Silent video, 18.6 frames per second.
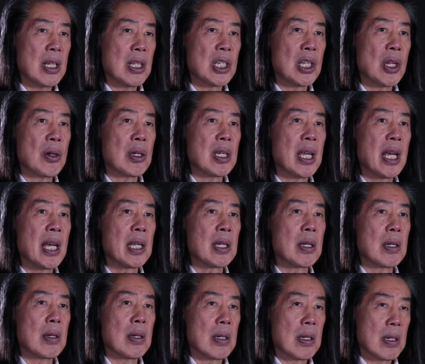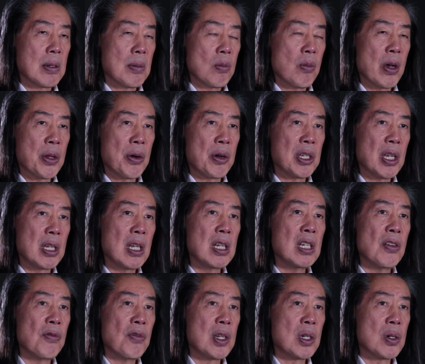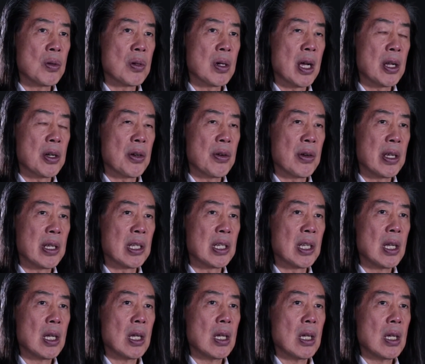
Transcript: So again, whether it's in individual countries